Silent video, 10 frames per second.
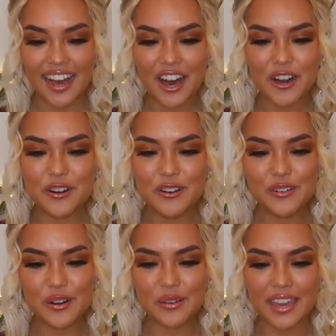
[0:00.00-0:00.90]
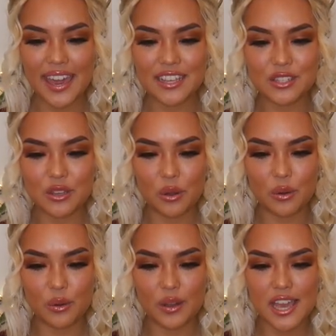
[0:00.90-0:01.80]
Oh, okay,
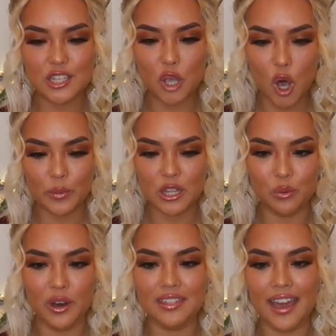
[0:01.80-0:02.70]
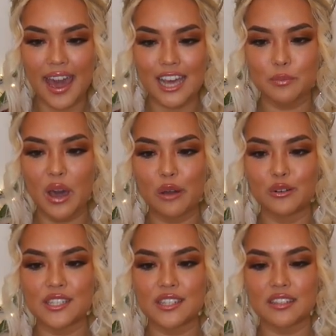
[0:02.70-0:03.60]
so is Tommy the one that has
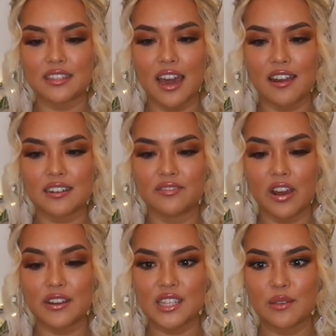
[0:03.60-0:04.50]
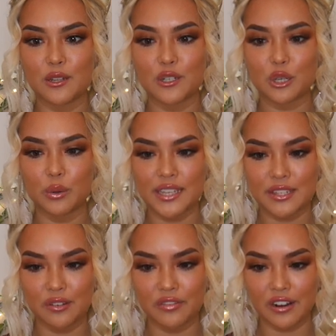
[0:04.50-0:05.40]
powers that are very similar to
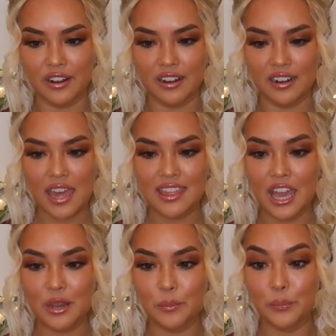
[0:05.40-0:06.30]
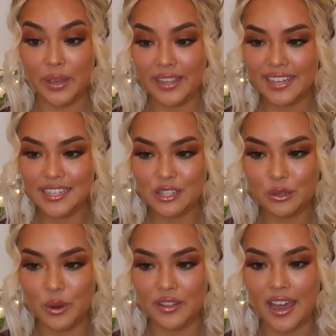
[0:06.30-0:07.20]
Quicksilver? And then Billy is the
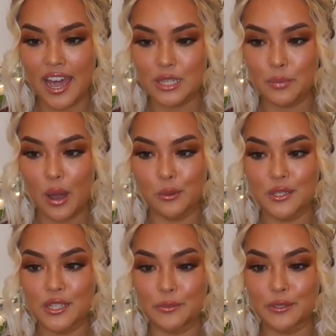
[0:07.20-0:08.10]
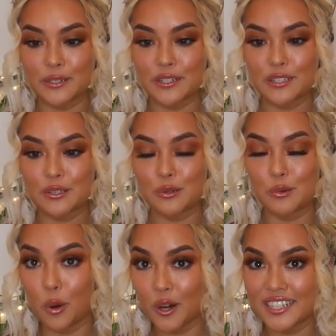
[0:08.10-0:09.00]
one that has powers similar to
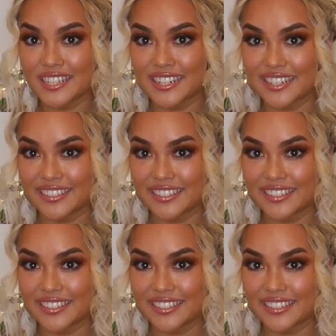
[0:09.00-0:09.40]
Wanda,